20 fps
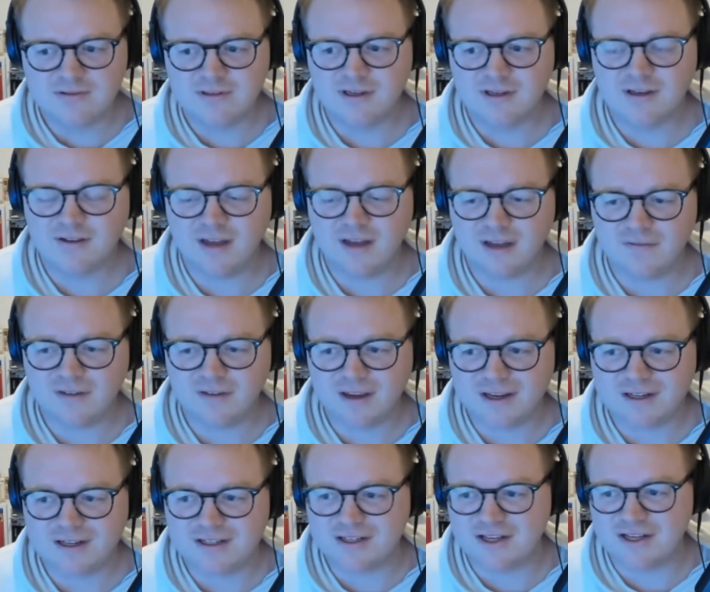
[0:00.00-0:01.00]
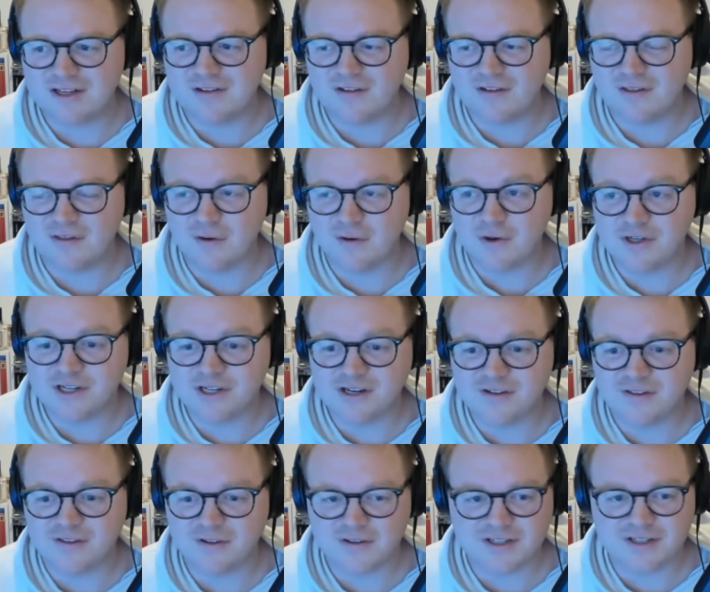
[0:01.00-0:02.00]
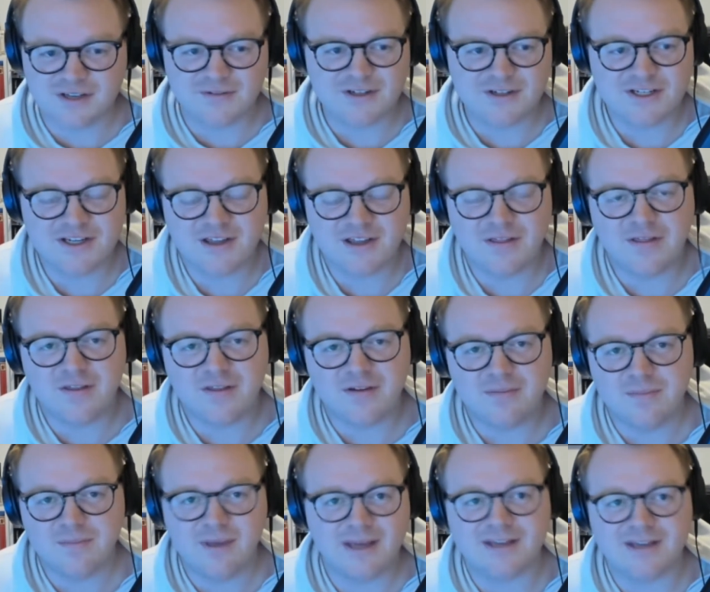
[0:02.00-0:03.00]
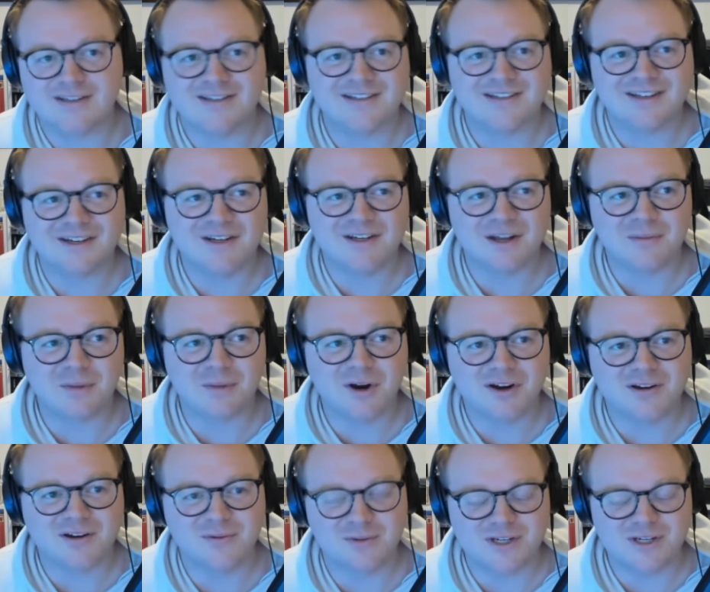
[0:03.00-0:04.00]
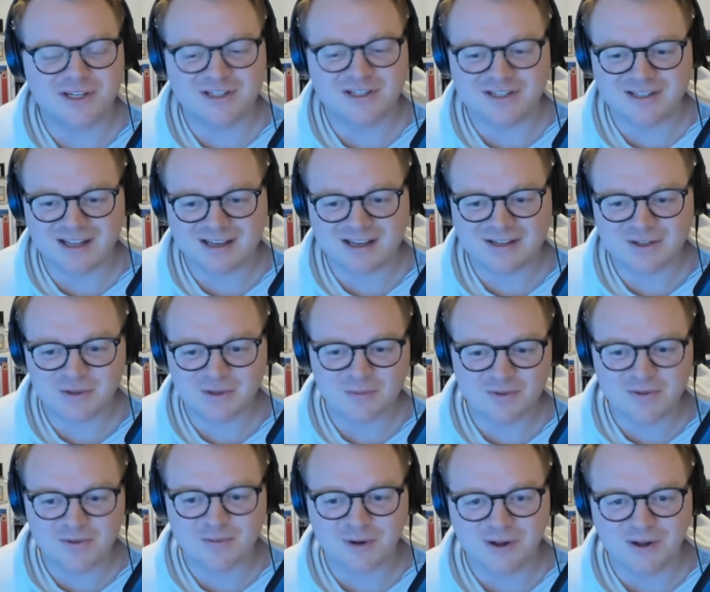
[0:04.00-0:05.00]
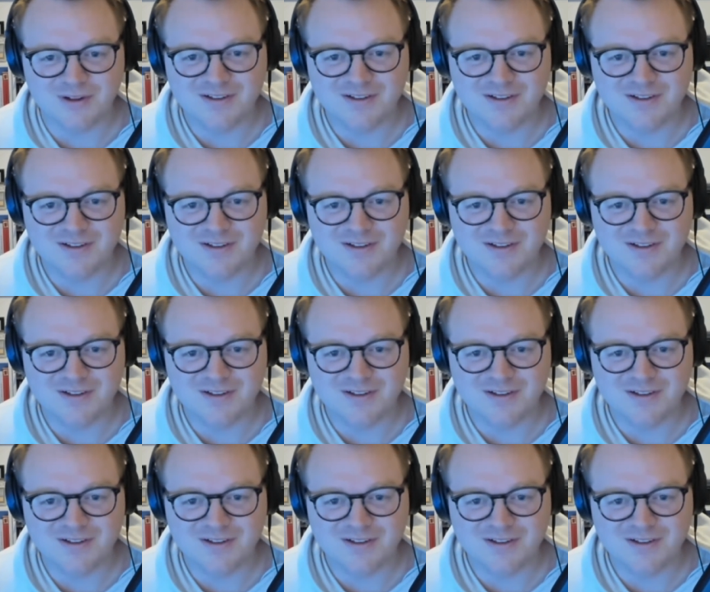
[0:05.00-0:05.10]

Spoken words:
Like I think it's the 13th or 17th biggest in Denmark, which is like super small.